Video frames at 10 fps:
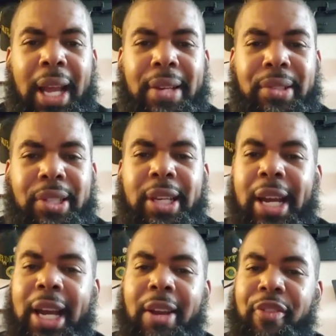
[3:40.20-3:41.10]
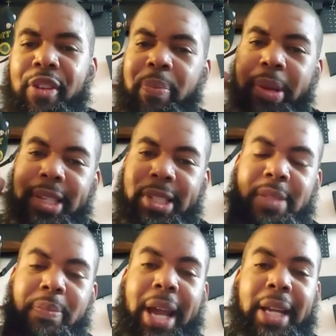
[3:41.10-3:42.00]
As you see, I got a few
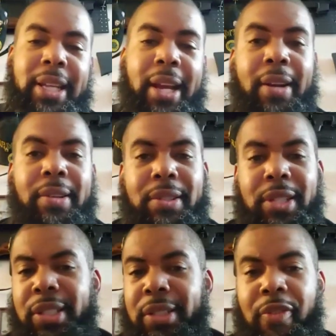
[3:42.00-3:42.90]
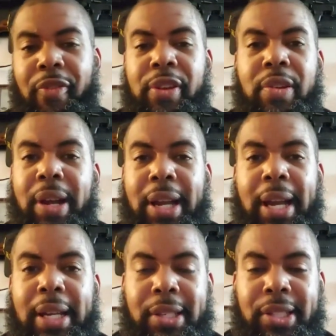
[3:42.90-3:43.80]
pieces back there, just a few. I
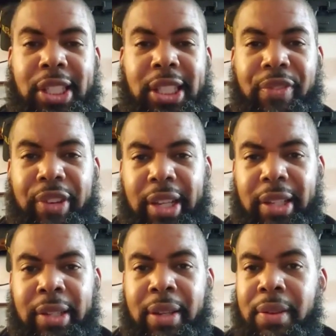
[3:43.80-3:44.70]
got a significant